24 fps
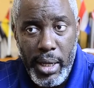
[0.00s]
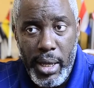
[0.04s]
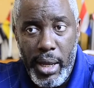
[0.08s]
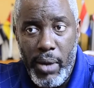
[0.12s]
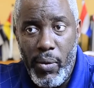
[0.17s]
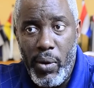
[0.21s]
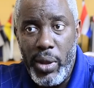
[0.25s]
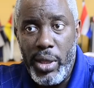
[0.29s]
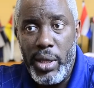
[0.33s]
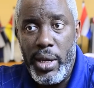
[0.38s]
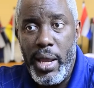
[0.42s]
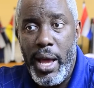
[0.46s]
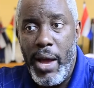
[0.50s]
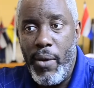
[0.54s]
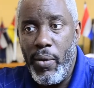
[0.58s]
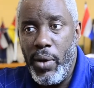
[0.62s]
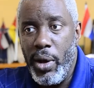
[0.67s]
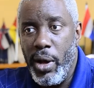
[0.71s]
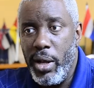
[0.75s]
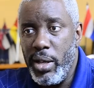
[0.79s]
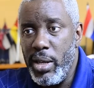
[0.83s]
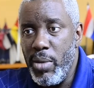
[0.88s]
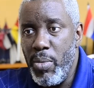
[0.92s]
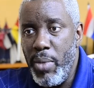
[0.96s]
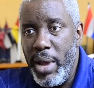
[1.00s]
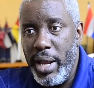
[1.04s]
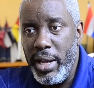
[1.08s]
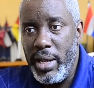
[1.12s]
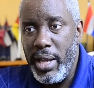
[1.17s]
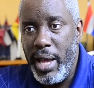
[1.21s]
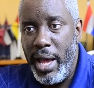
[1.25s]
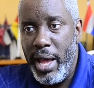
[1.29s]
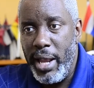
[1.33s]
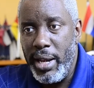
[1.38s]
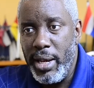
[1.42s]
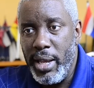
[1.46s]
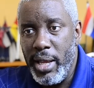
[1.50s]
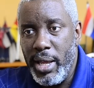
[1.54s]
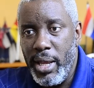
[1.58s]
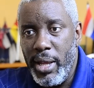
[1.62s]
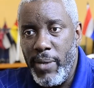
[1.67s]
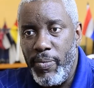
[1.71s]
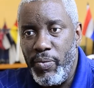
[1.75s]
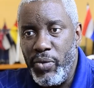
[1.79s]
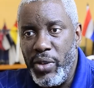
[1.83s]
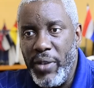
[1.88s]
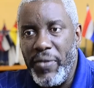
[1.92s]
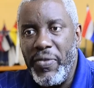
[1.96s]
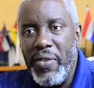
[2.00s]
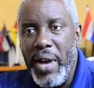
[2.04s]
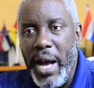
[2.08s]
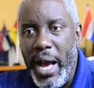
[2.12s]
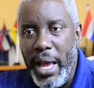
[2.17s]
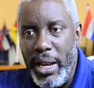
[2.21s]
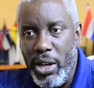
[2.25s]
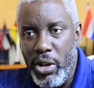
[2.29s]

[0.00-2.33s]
whether or not we ought to make that define